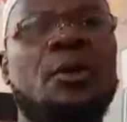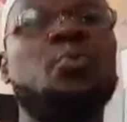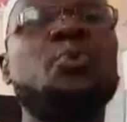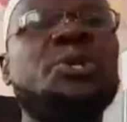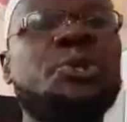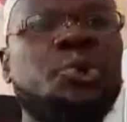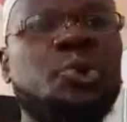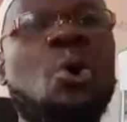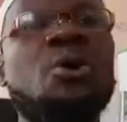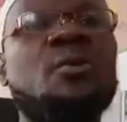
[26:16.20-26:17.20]
We
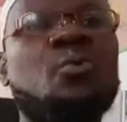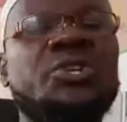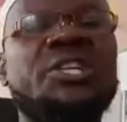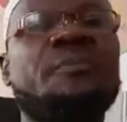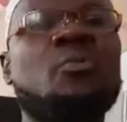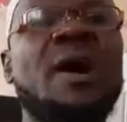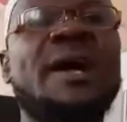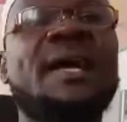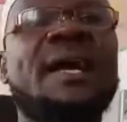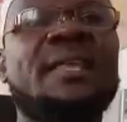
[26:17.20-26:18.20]
should only worship
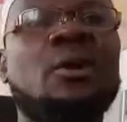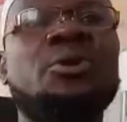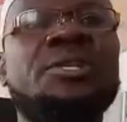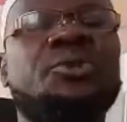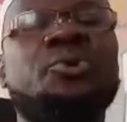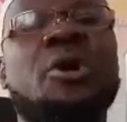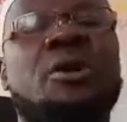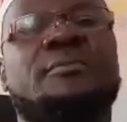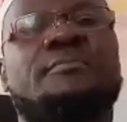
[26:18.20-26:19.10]
one and the only true God.